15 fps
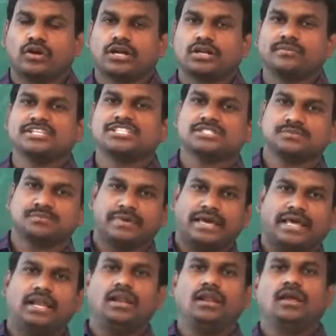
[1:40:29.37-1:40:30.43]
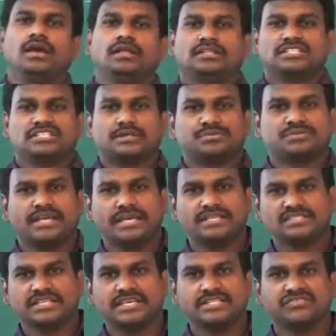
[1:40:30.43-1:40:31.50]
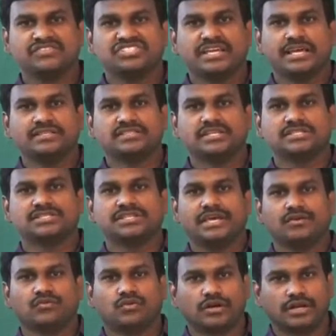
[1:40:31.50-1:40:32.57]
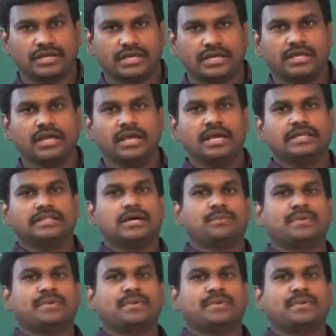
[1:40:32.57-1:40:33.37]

Odor means smell. The substances which changes their odor in the